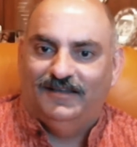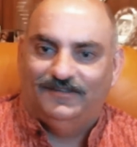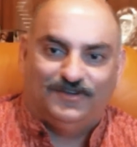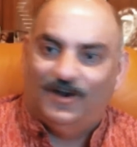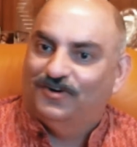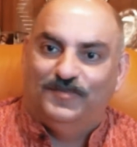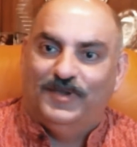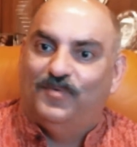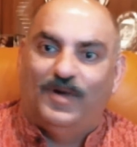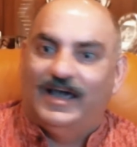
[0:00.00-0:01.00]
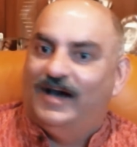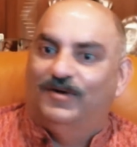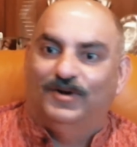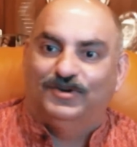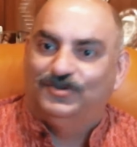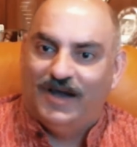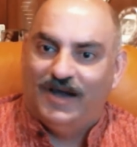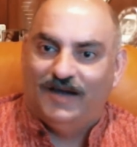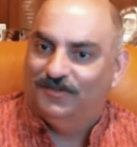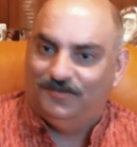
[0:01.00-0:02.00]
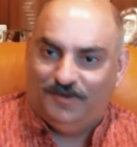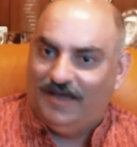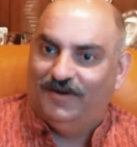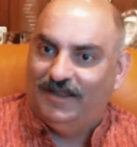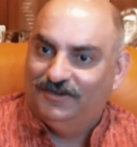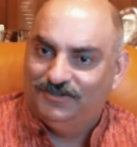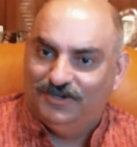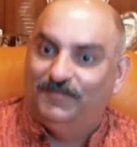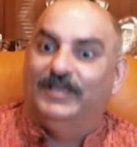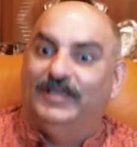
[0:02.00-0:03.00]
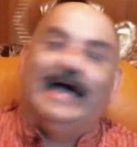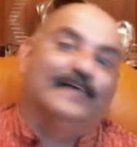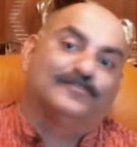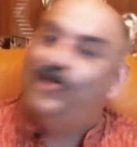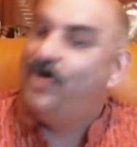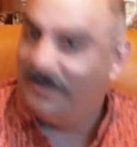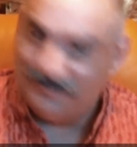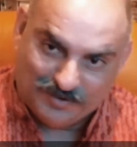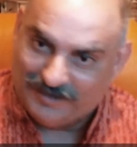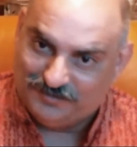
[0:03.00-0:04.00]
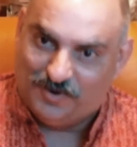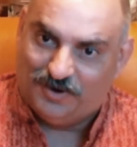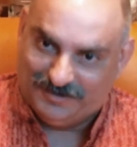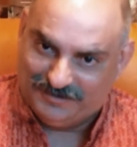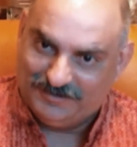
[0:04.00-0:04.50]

It's not going to be a 1 hour or 2 hour or 3 hour lunch. It'll be as long as you guys want it."